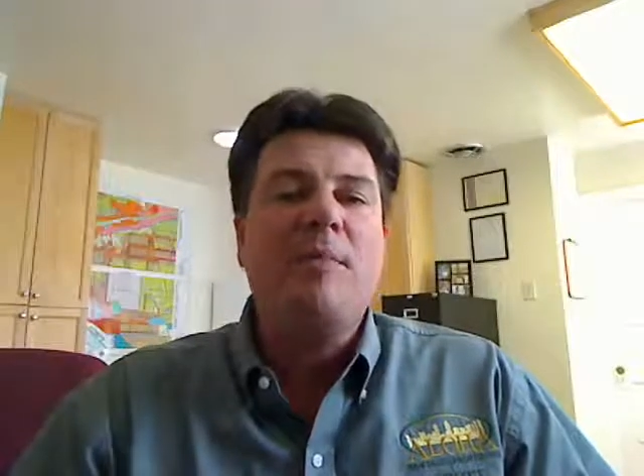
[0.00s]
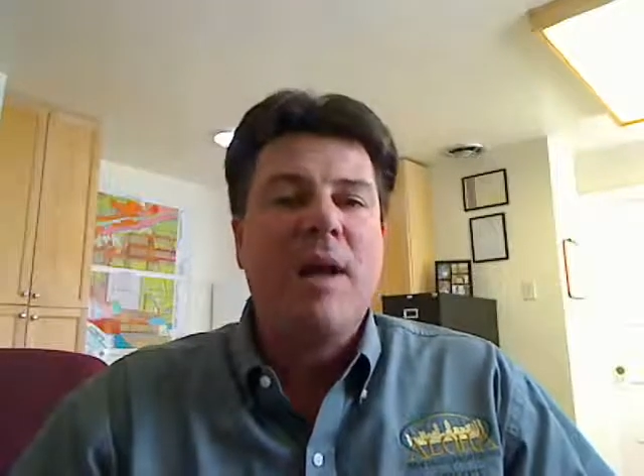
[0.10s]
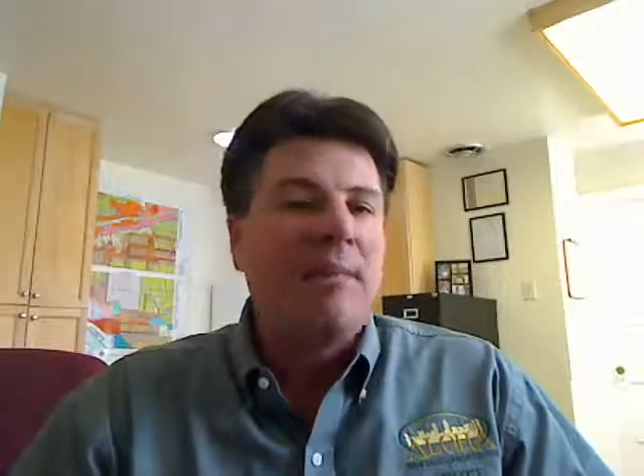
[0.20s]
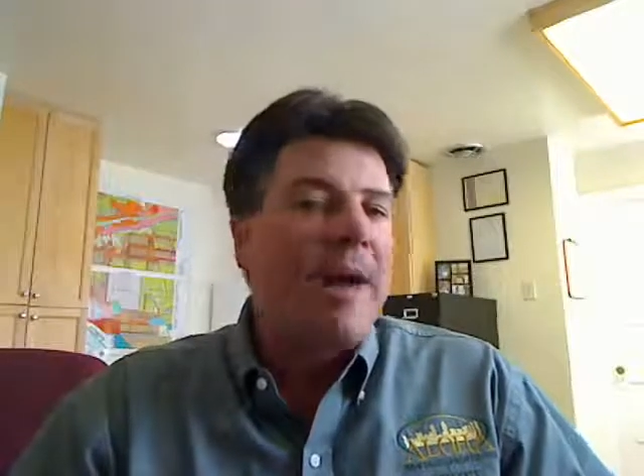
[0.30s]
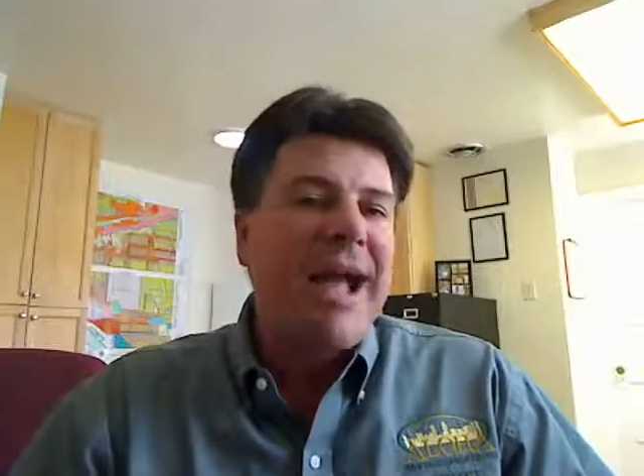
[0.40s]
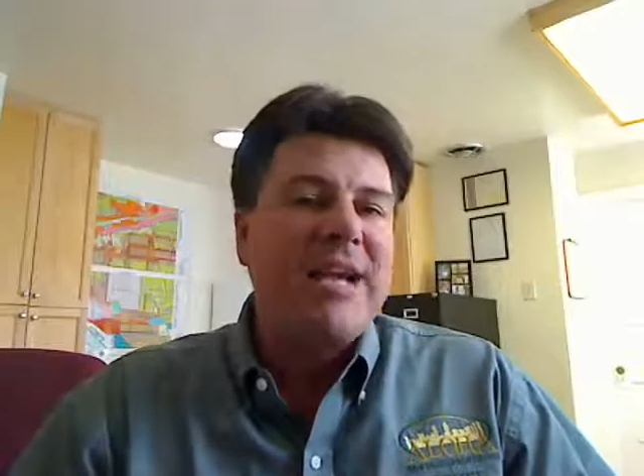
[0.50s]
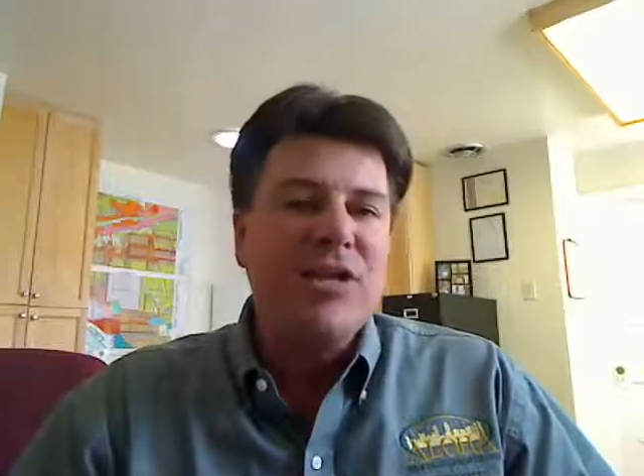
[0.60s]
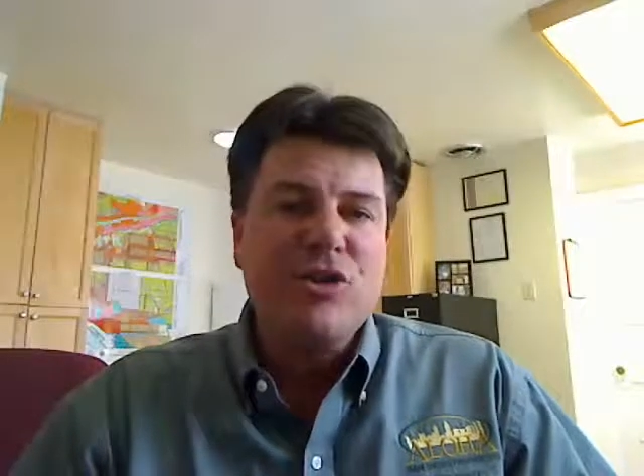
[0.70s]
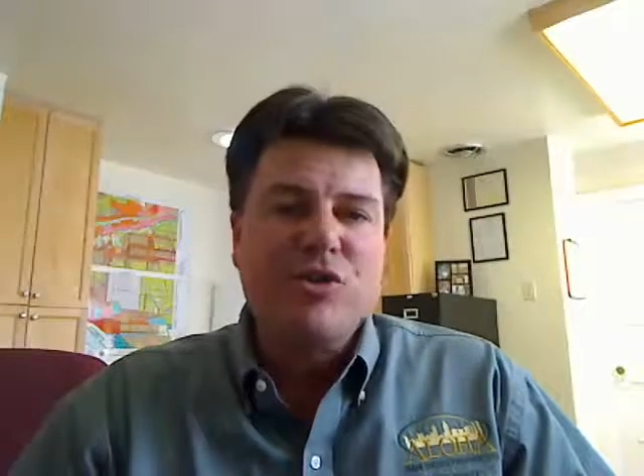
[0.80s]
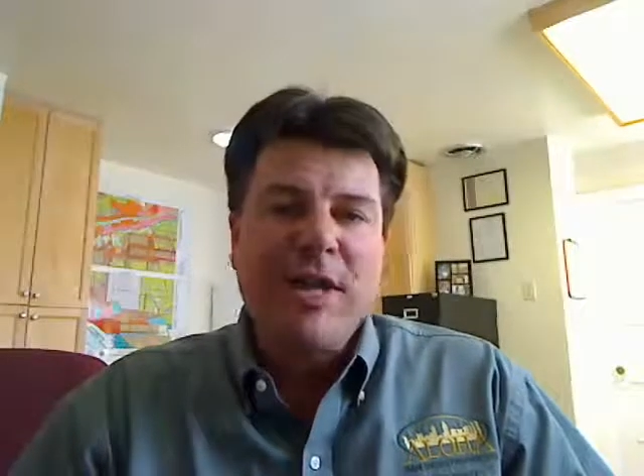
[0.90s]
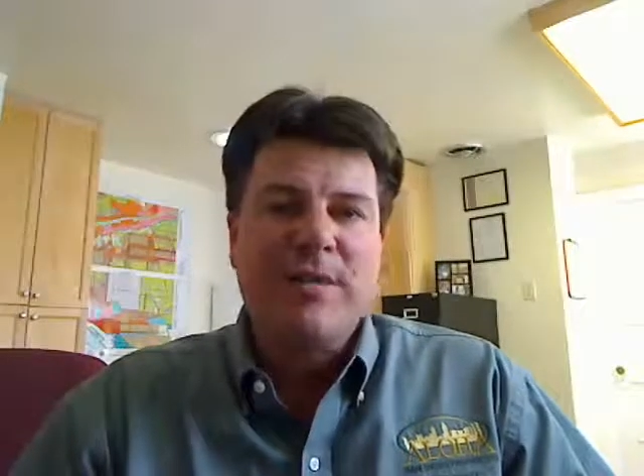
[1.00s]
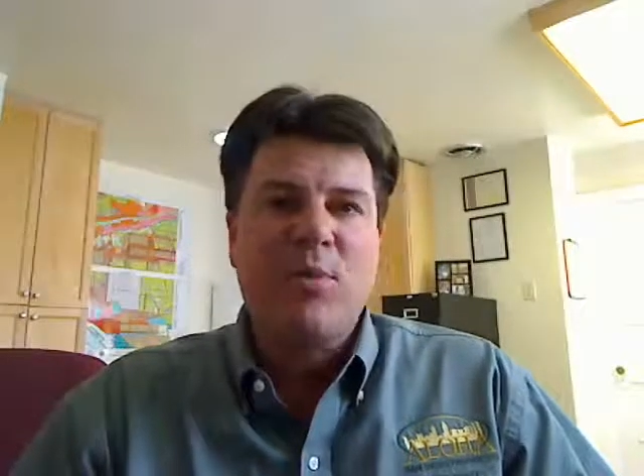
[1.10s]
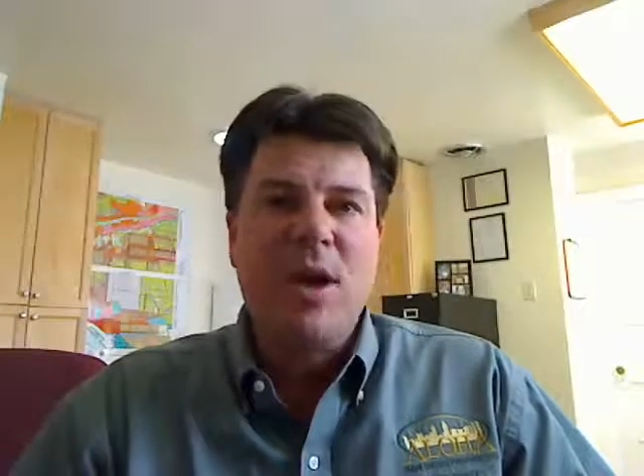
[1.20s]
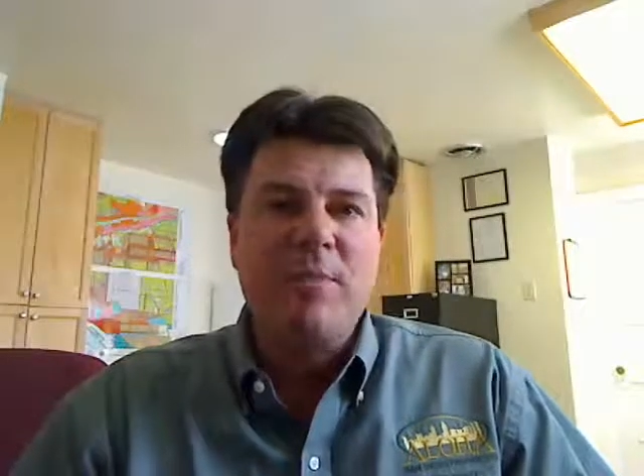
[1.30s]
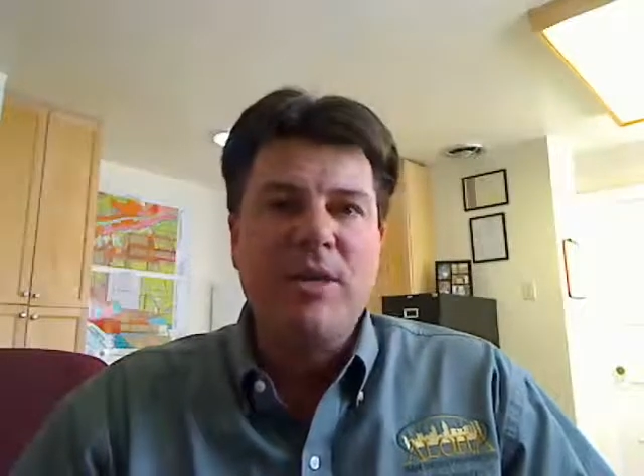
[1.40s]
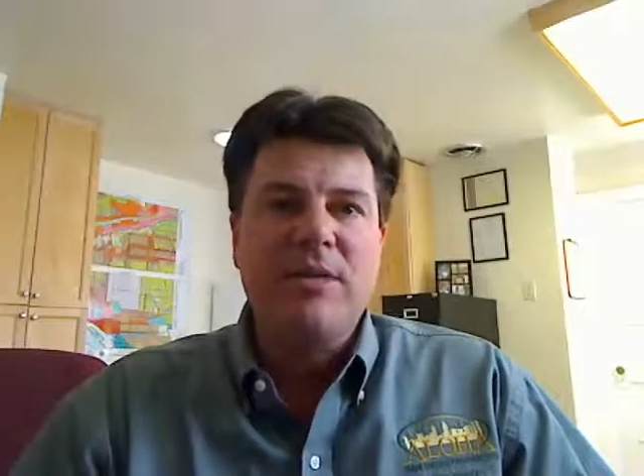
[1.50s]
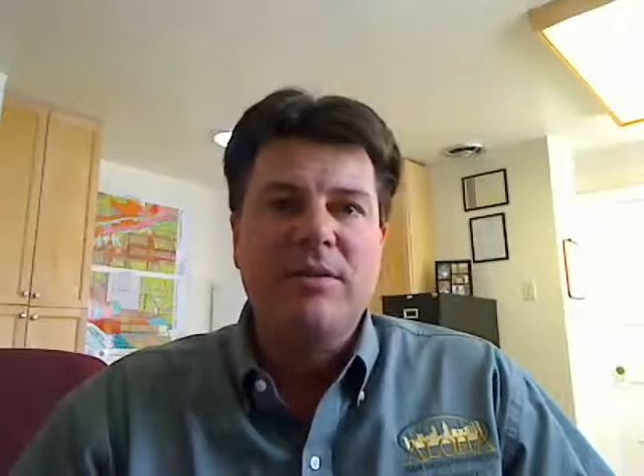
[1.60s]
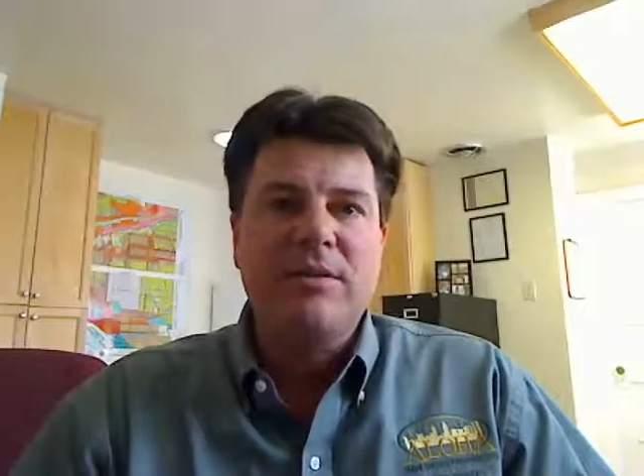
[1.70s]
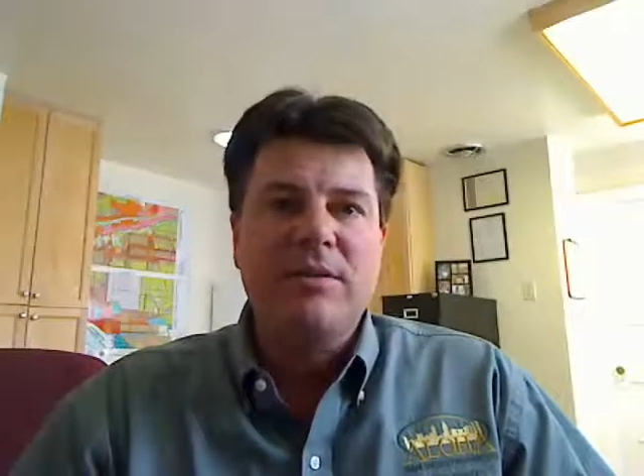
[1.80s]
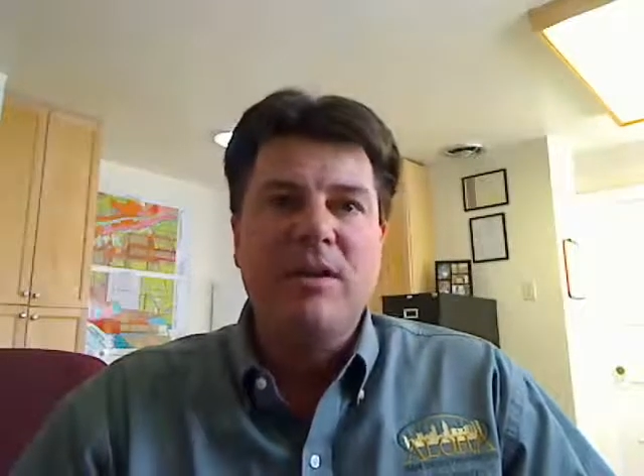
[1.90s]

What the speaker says: about buying distressed properties.